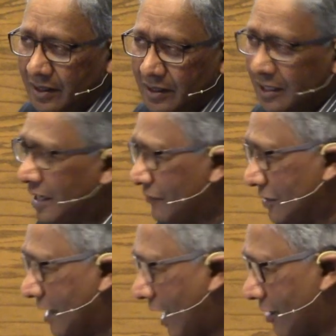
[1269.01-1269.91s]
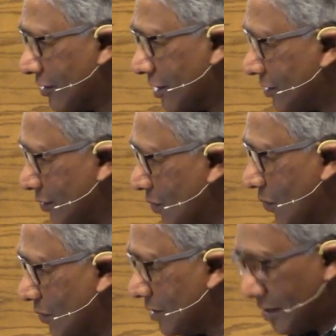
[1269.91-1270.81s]
He had left an arrogant
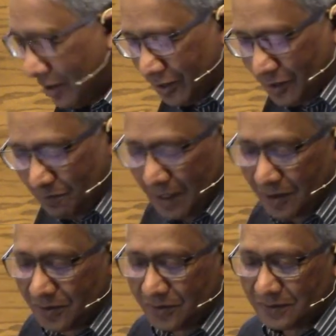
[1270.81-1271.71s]
note on the pillow.